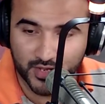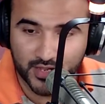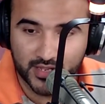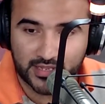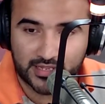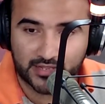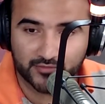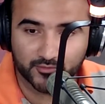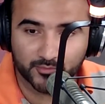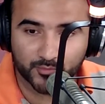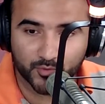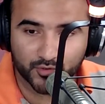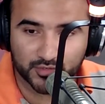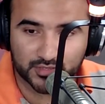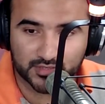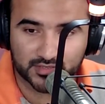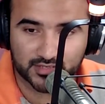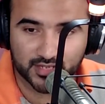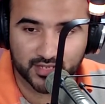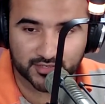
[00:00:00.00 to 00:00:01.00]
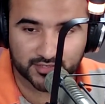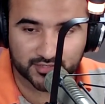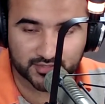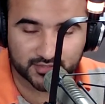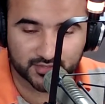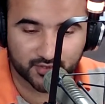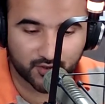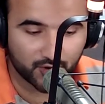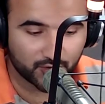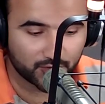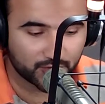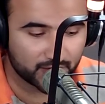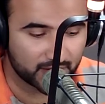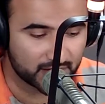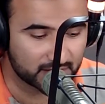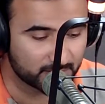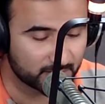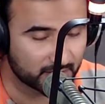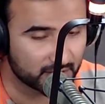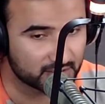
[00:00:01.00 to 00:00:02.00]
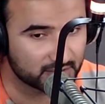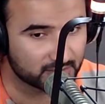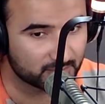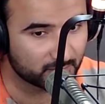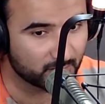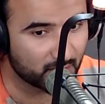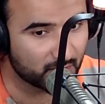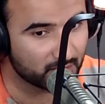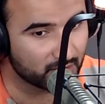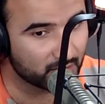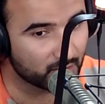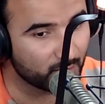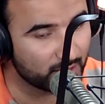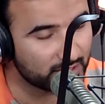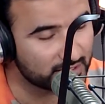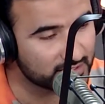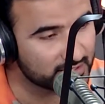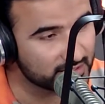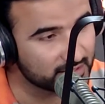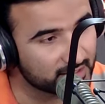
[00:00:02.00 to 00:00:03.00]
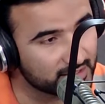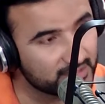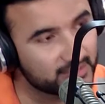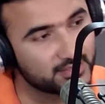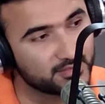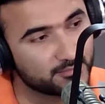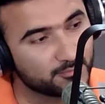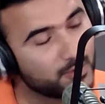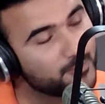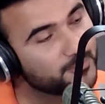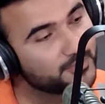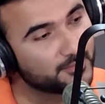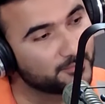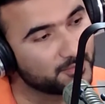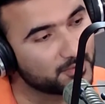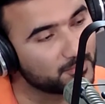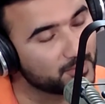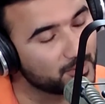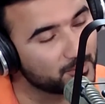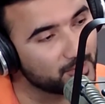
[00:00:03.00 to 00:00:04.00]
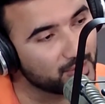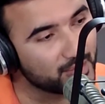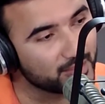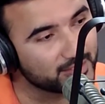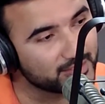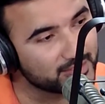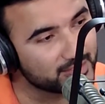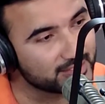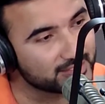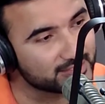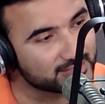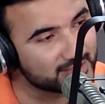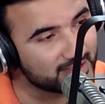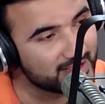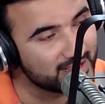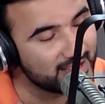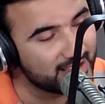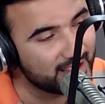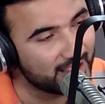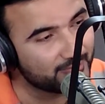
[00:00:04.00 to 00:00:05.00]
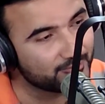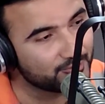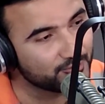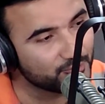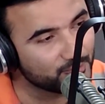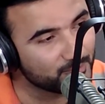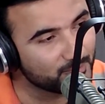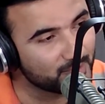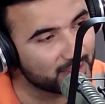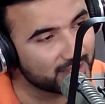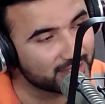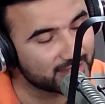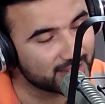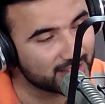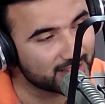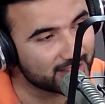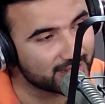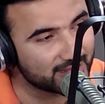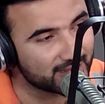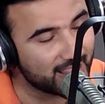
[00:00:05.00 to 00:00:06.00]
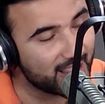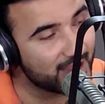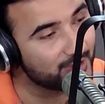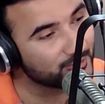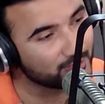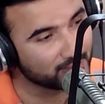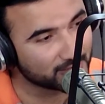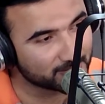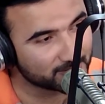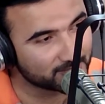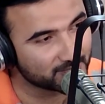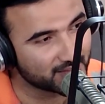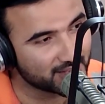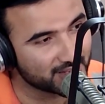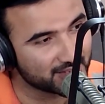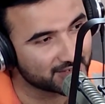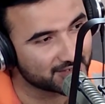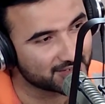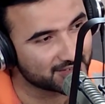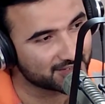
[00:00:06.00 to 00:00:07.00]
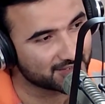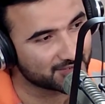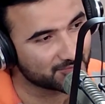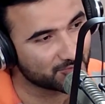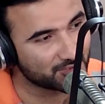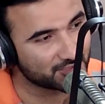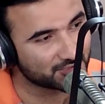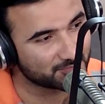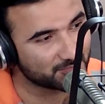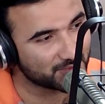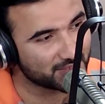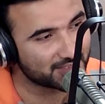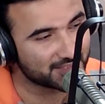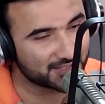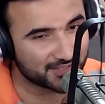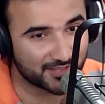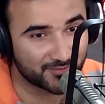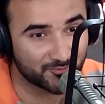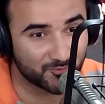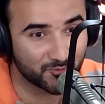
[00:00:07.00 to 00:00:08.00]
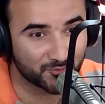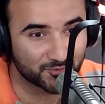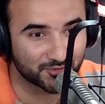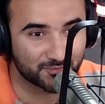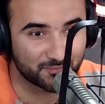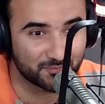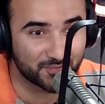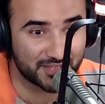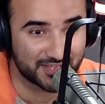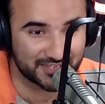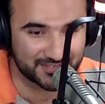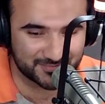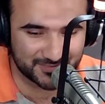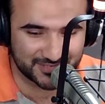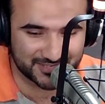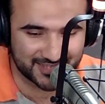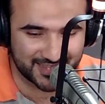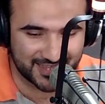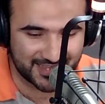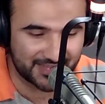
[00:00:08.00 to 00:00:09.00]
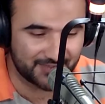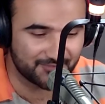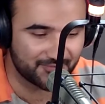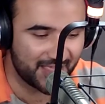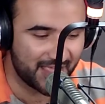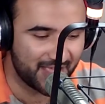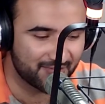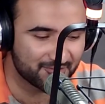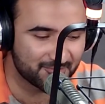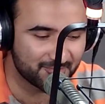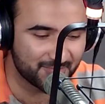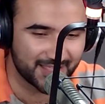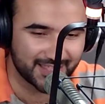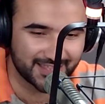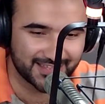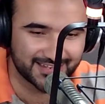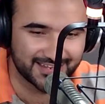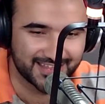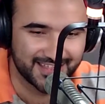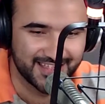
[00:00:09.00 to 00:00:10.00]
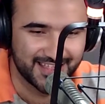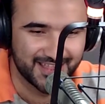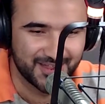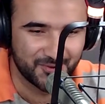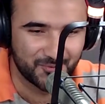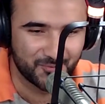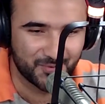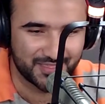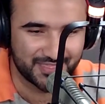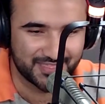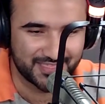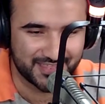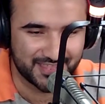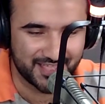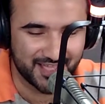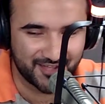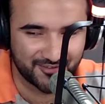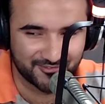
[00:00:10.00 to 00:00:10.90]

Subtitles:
even more discussion on this, because one question that pops up in my mind is, have you made an error in whilst baking, and what was the biggest mistake you've ever made with the oven?